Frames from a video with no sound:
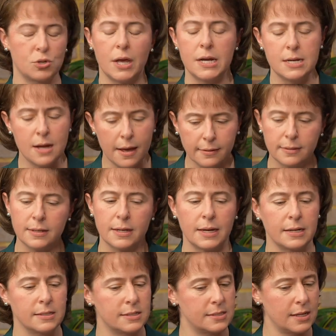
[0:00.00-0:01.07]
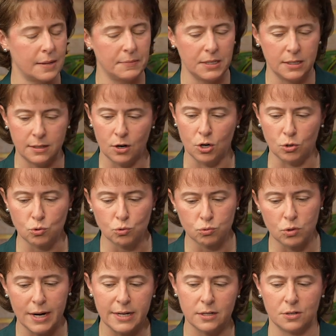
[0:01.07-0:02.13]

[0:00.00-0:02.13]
and nothing against, I mean, there are great